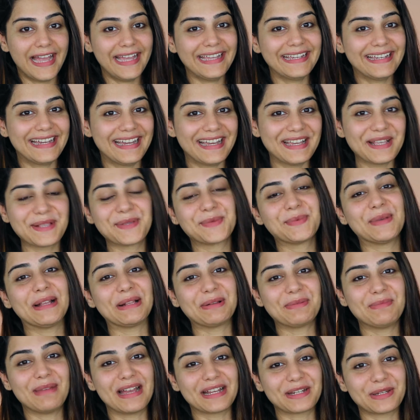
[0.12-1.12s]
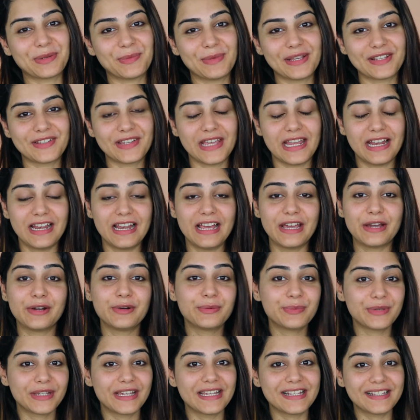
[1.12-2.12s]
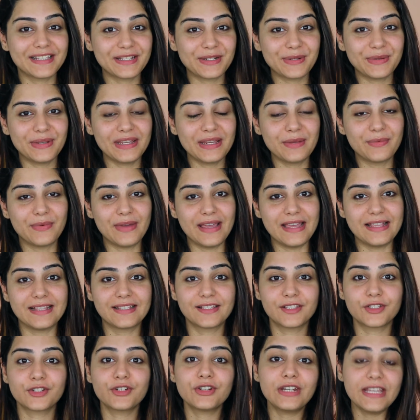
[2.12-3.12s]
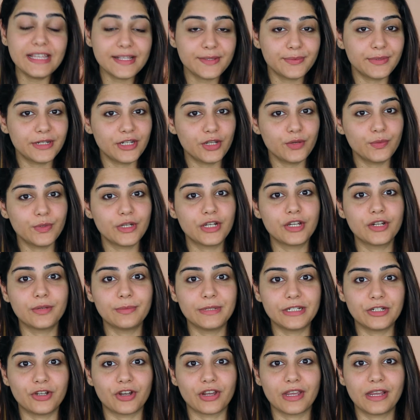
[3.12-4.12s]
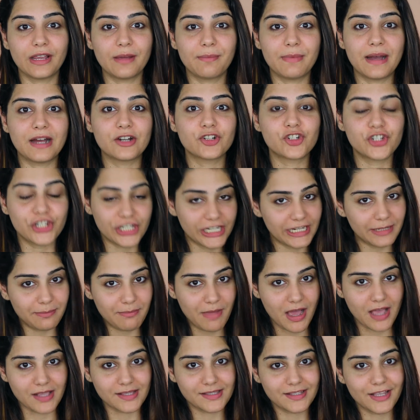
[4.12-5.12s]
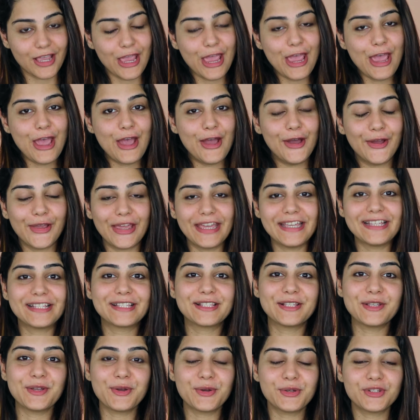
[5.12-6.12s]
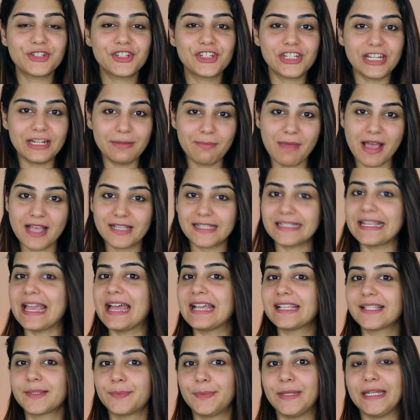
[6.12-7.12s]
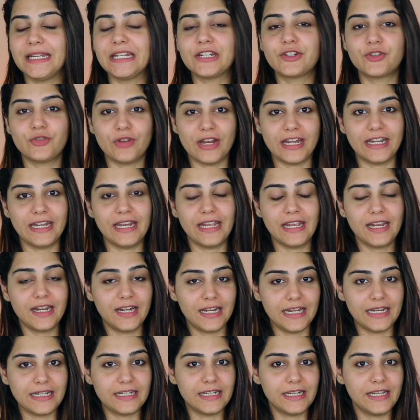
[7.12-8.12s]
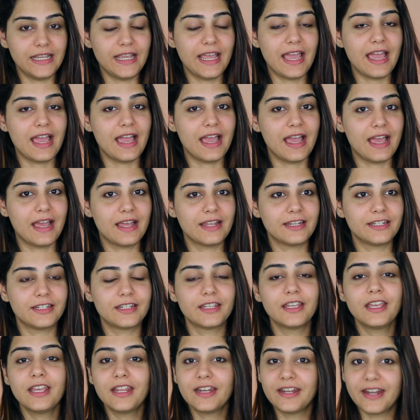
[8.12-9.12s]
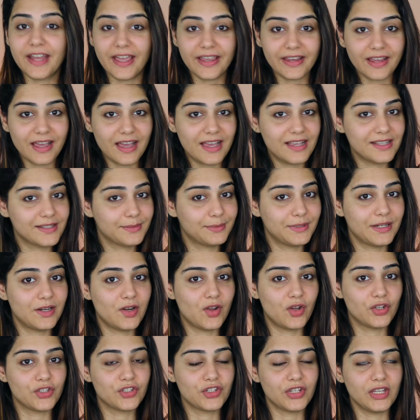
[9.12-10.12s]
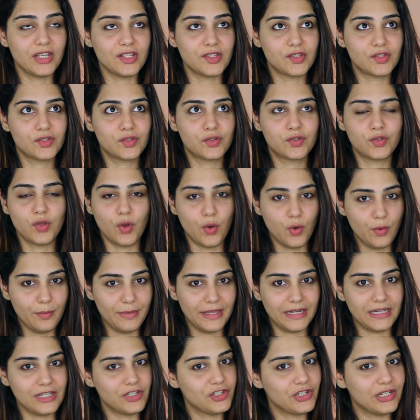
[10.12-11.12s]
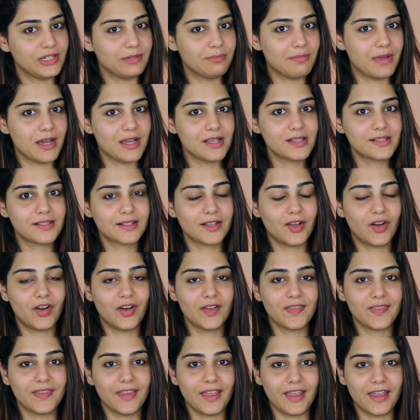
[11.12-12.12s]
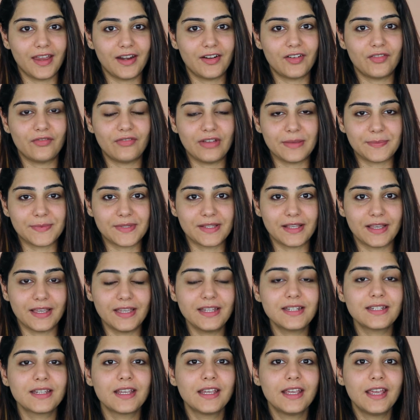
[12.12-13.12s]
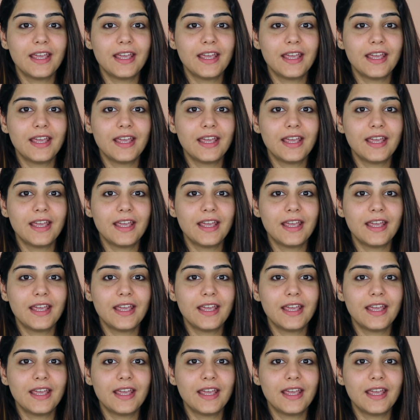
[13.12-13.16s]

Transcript: Hi guys, welcome back to my channel. I hope you guys are doing well. So today's video, we're going to be talking about sheet mask. Okay, so sheet mask has been trending lately and Nykaa has been launching so many sheet masks on their website.